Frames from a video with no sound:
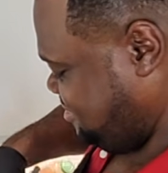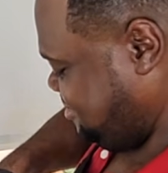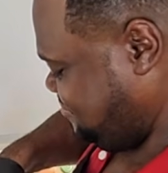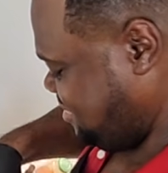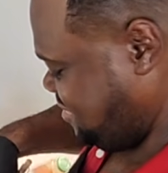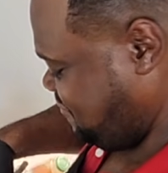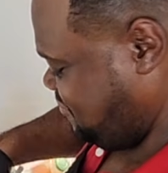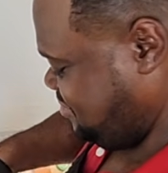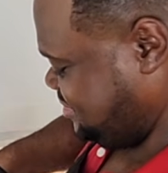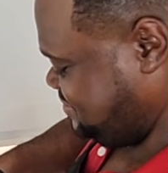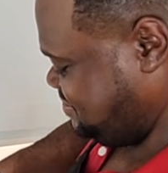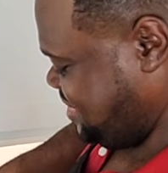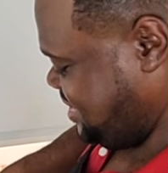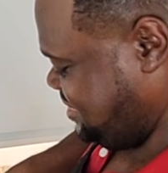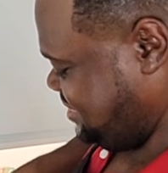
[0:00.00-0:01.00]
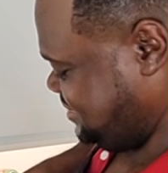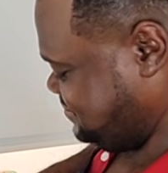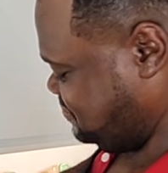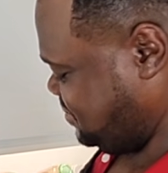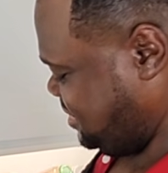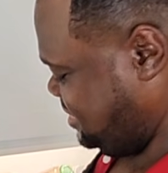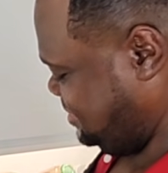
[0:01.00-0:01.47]
When I first made these
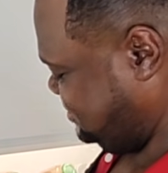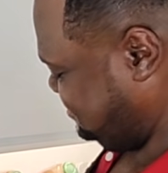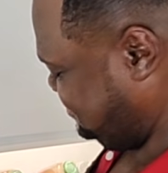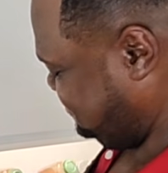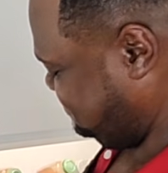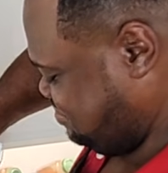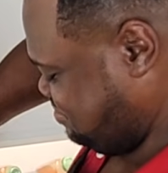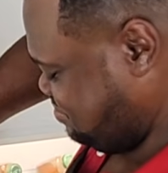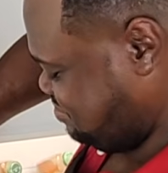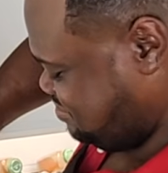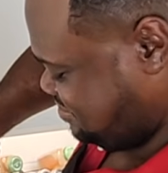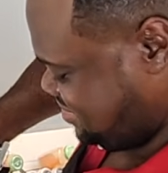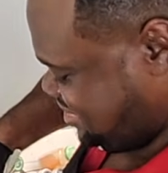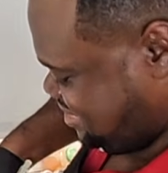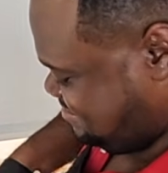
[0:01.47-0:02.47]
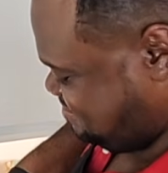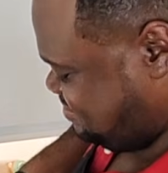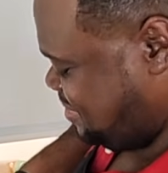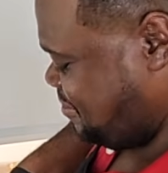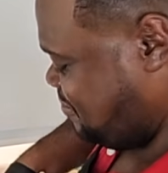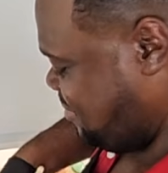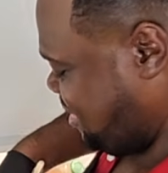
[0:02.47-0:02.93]
wings, my
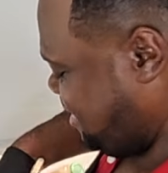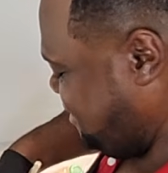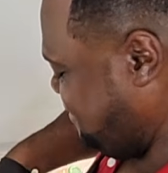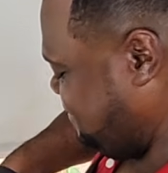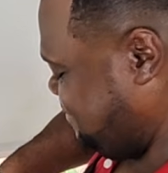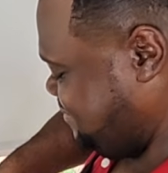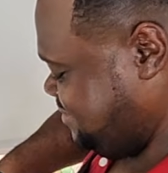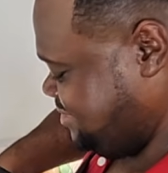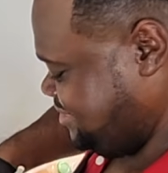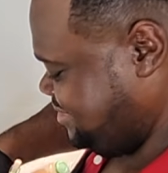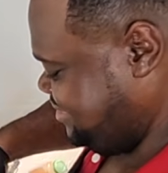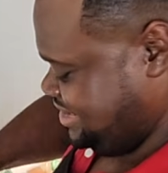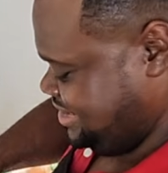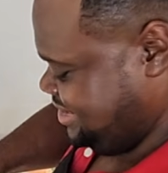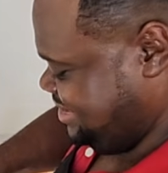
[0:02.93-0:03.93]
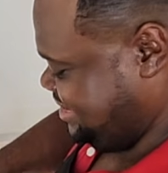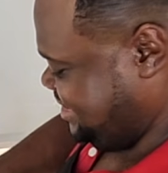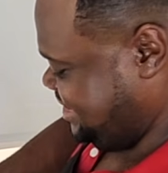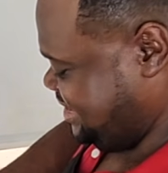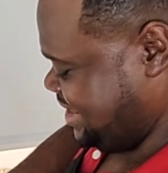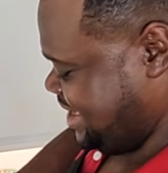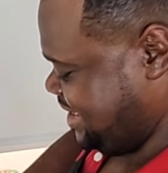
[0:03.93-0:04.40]
wife
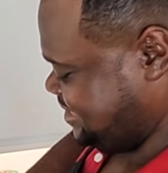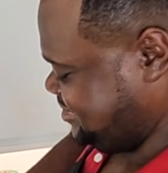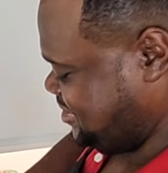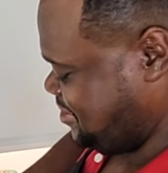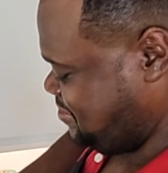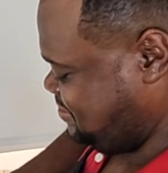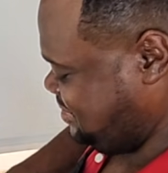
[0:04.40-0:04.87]
and I tore